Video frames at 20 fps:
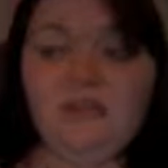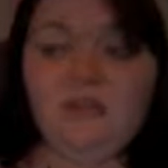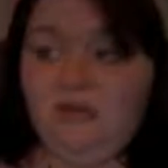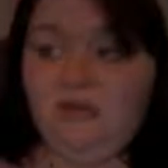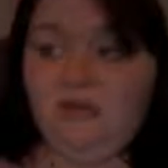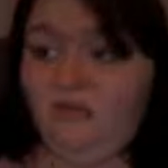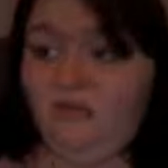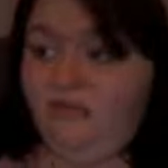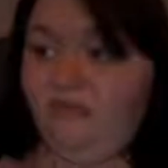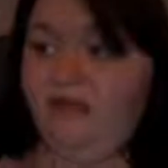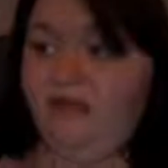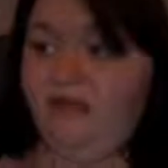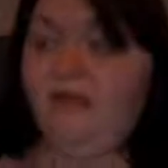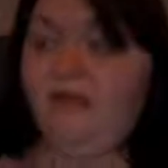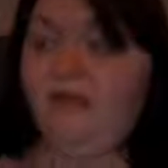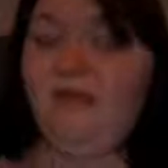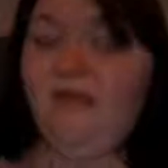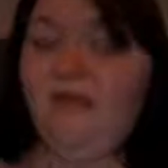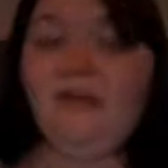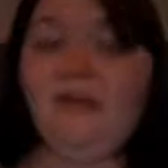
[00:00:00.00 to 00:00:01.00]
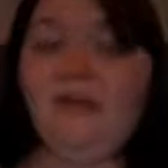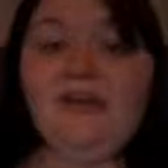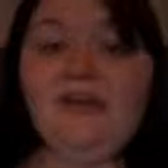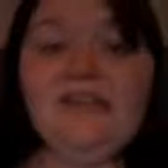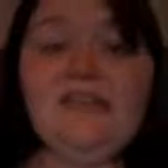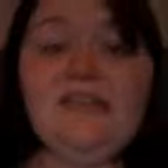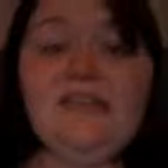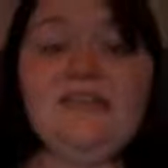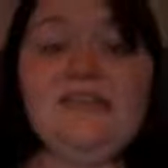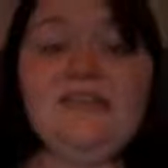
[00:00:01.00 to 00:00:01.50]
the fact of the matter
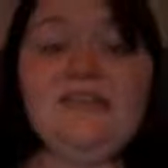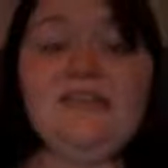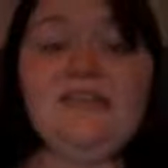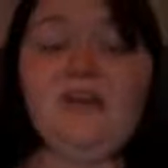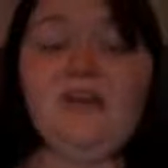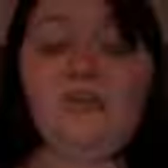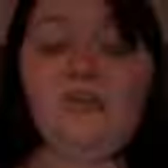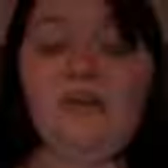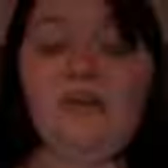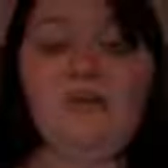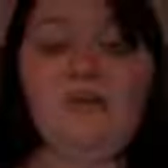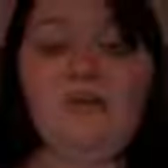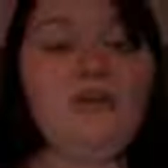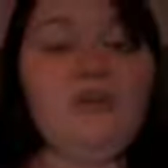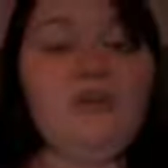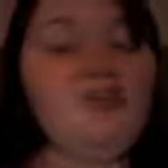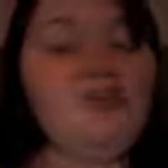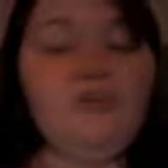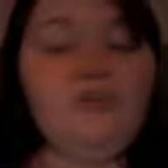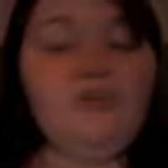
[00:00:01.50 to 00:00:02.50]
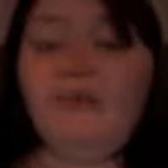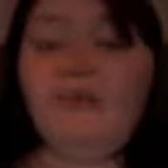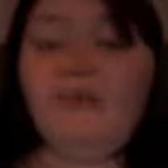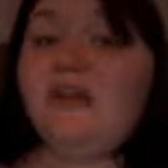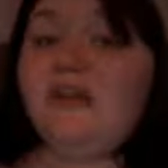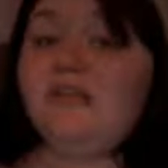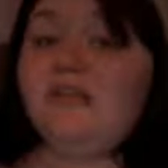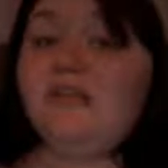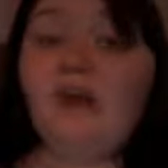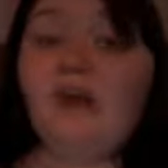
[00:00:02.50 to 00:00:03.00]
is on Weight Watchers, the
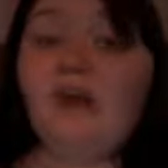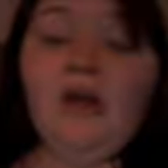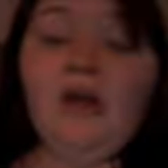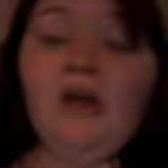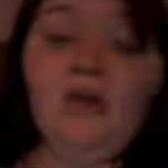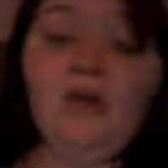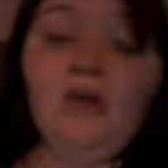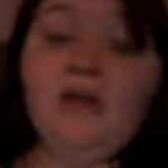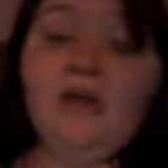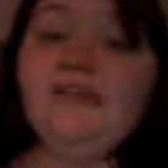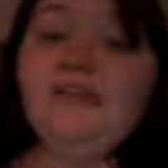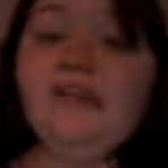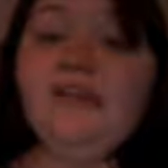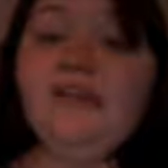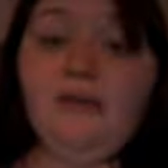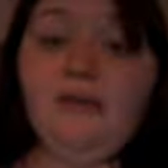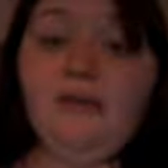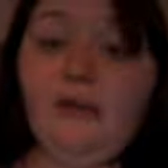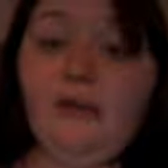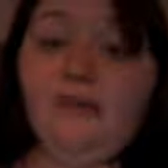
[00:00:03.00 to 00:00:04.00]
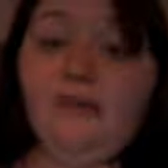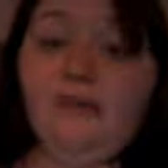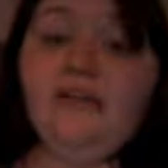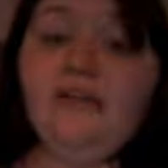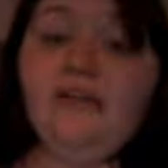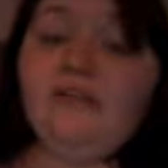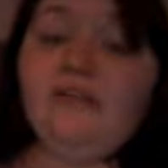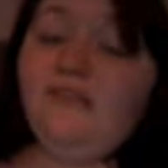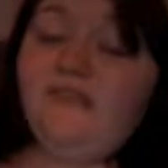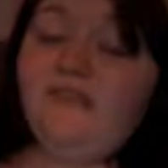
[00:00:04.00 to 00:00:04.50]
weight is not going to come off
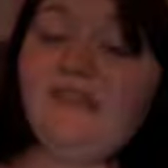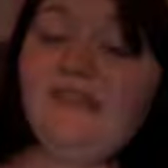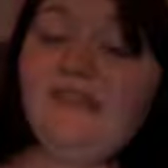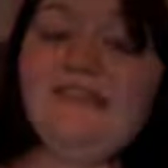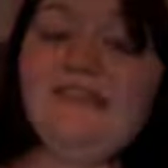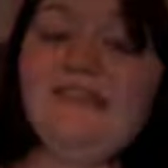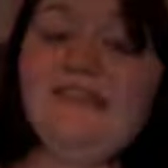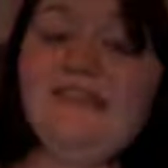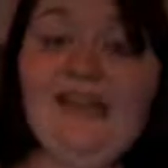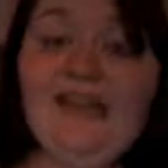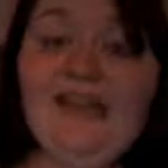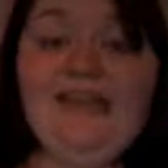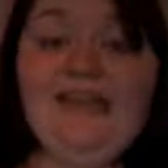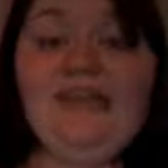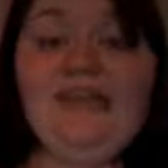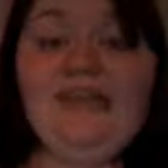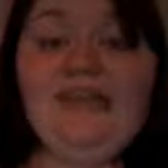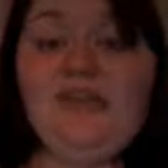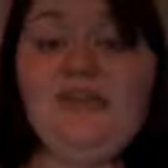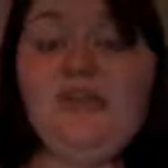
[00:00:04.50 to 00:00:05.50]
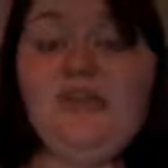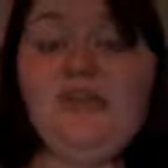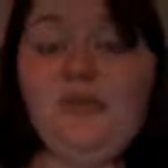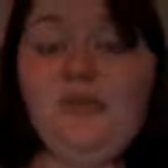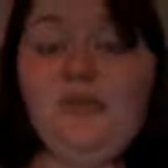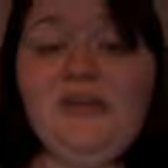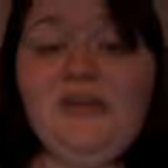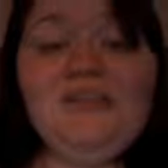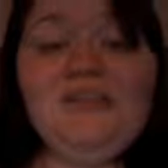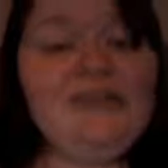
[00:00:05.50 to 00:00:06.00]
as fast as I need it to,
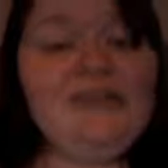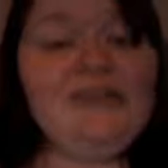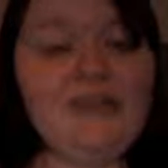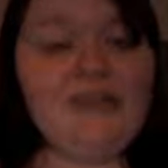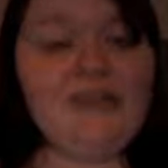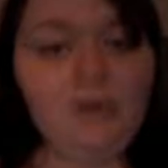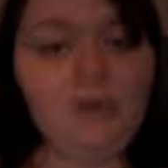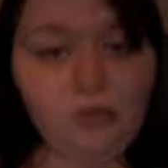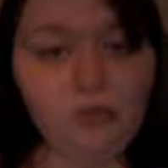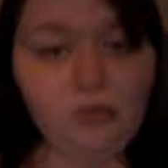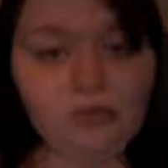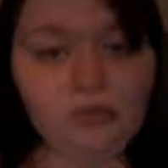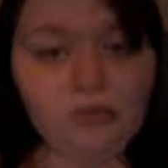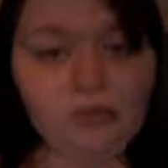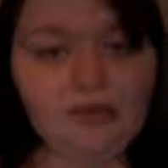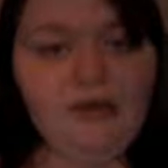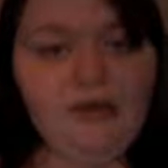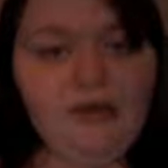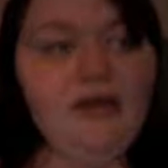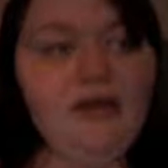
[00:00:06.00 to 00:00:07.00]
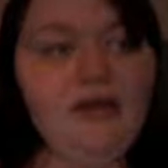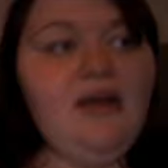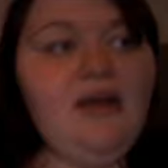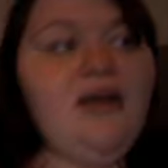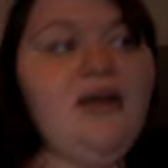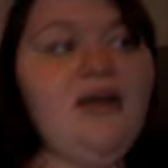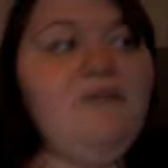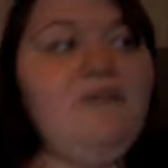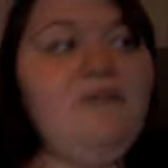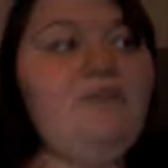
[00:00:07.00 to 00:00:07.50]
because as I get older,
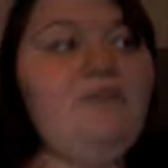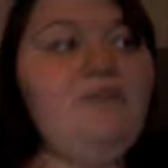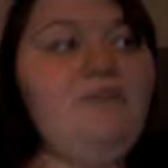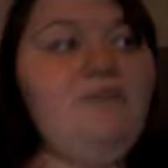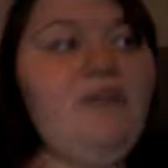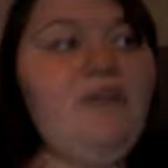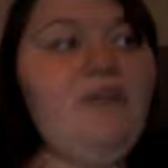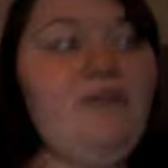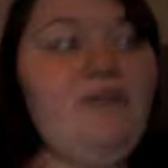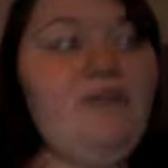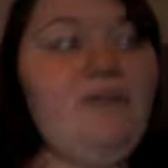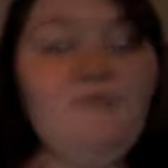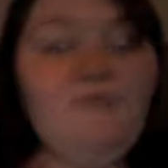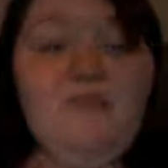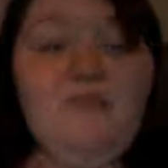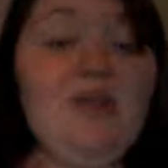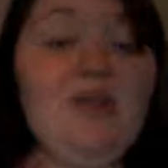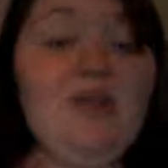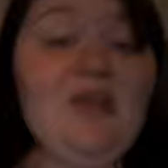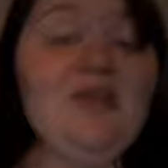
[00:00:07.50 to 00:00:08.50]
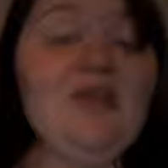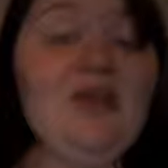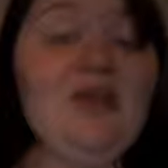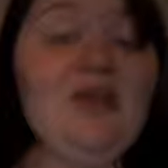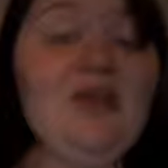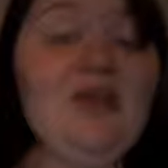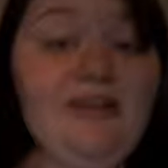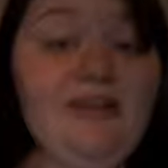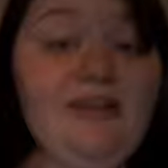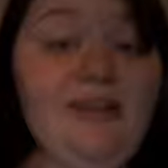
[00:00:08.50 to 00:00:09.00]
I'm in good
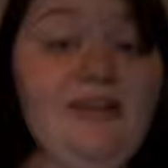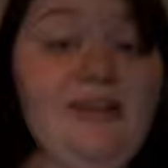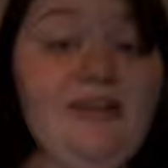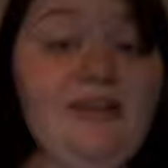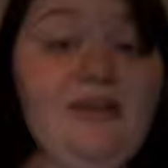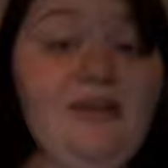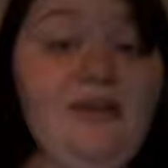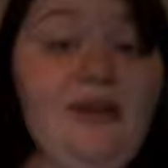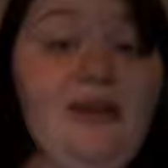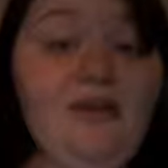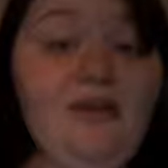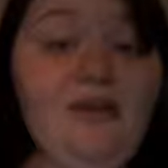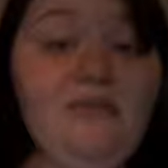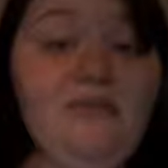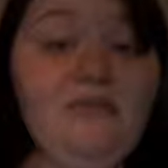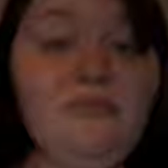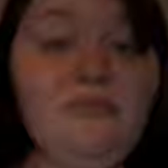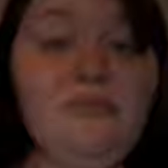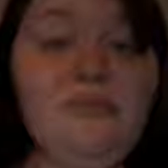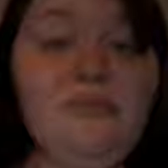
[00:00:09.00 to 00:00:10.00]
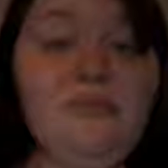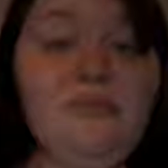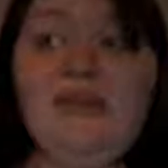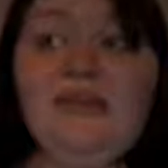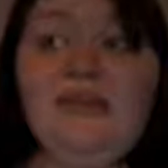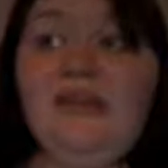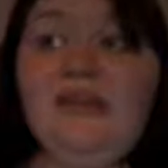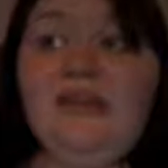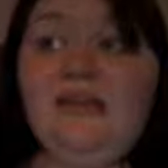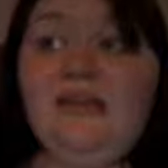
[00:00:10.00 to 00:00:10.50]
health now, but
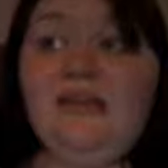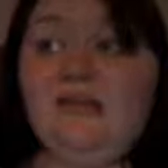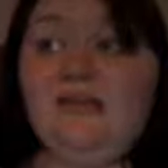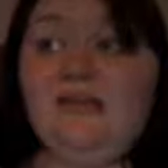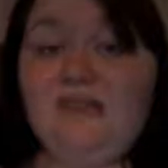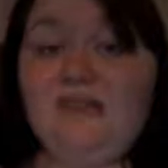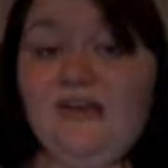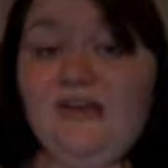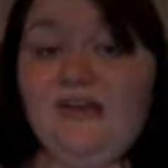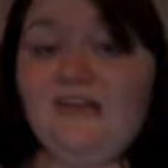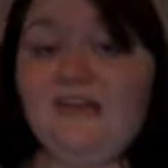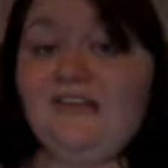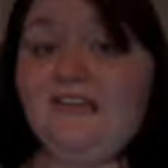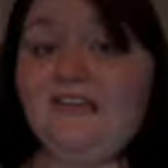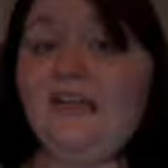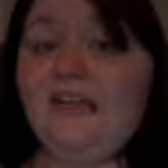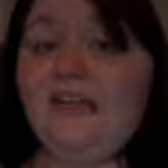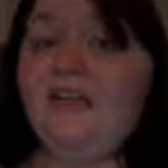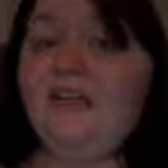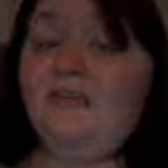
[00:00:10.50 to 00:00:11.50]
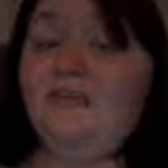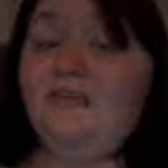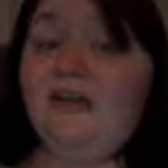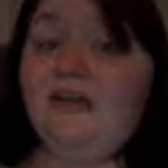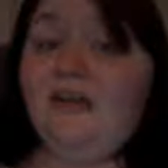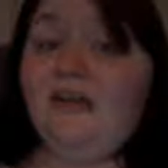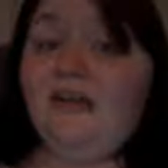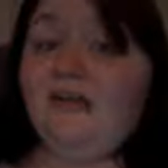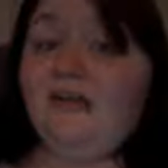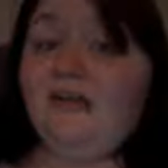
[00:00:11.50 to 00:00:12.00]
in 2 years, I could
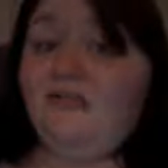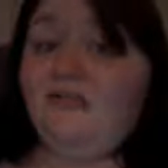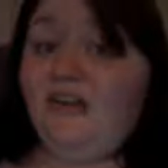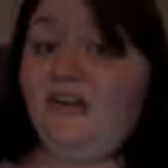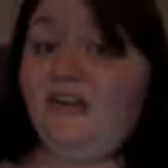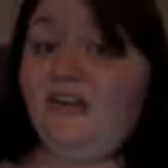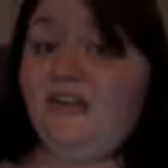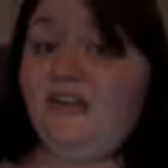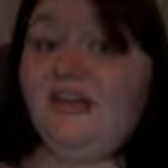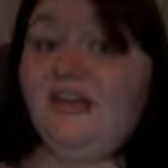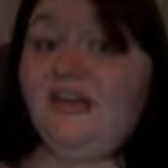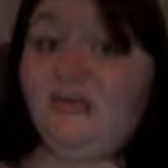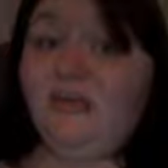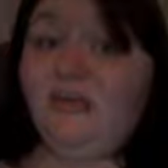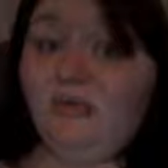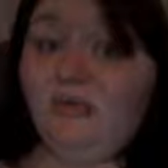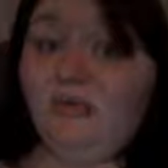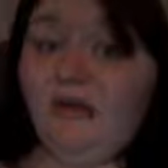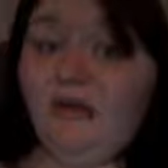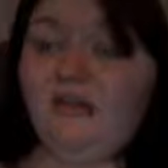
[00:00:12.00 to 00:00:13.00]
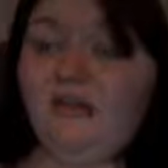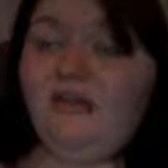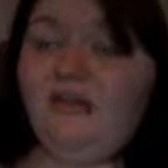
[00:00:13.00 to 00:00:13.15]
be in very terrible health.